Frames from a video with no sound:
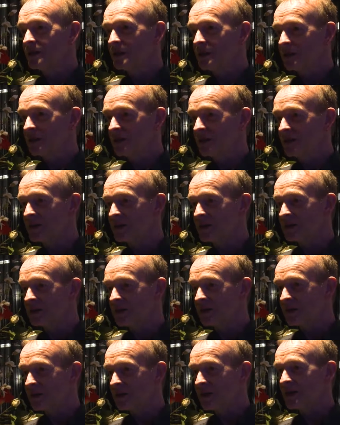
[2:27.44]

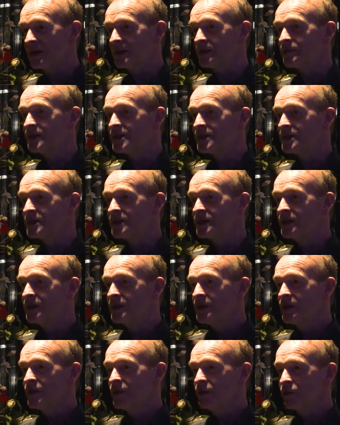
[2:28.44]
in Hermes,
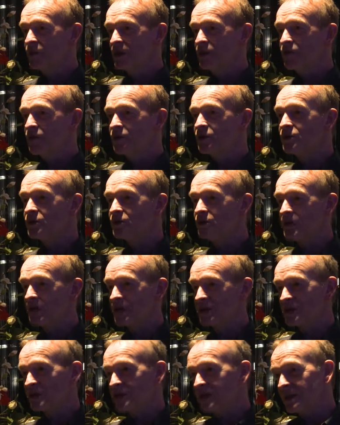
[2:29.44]
we want to
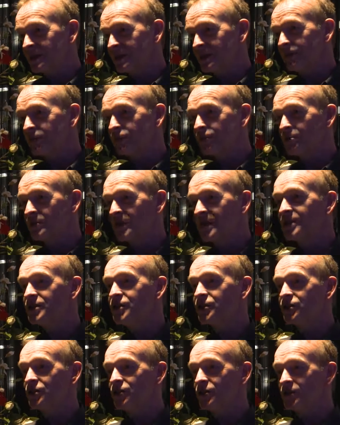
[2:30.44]
extract
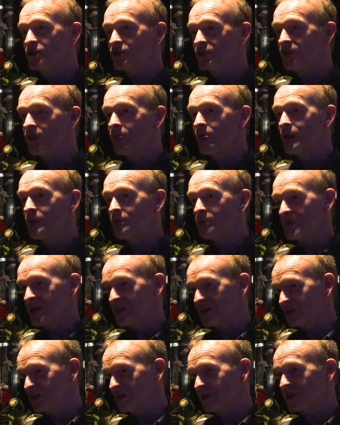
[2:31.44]
information on
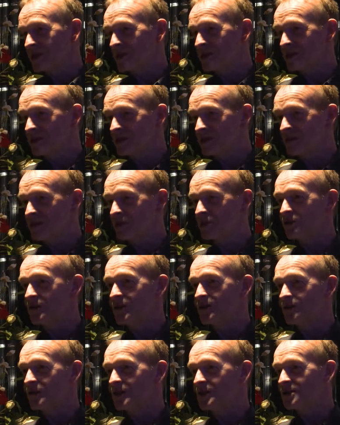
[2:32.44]
patients. So
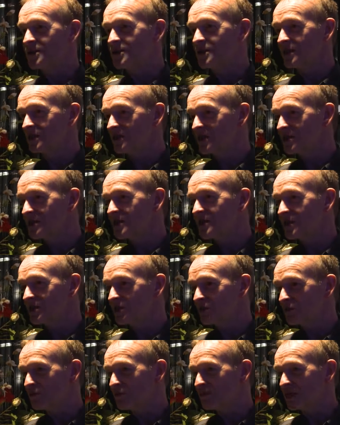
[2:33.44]
that means statistics
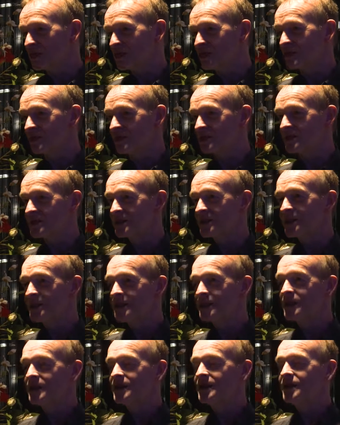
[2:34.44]
of patients.
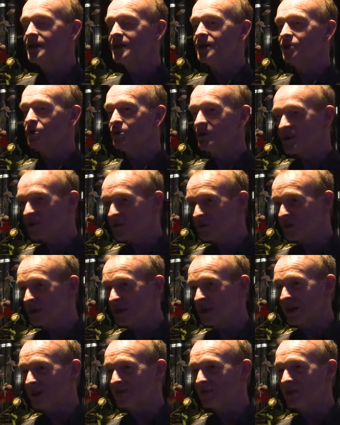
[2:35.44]
Once we
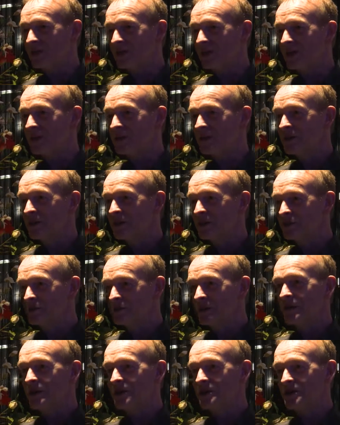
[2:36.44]
have that,
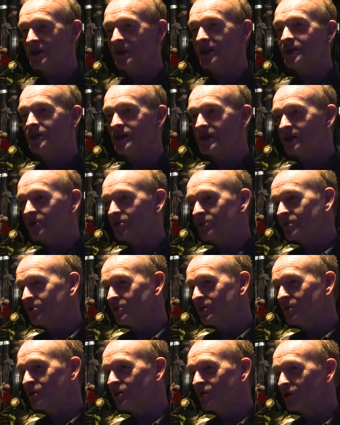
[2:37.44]
we can generate what we
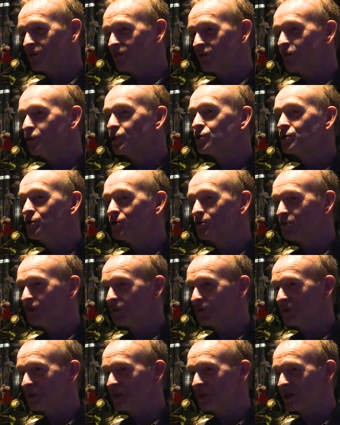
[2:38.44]
call a virtual
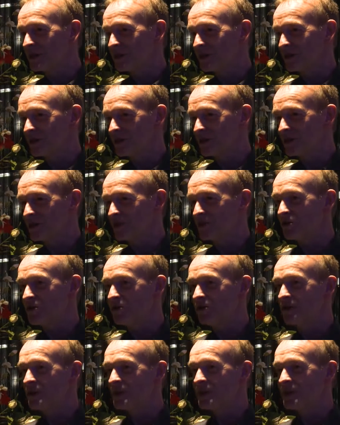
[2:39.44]
population. So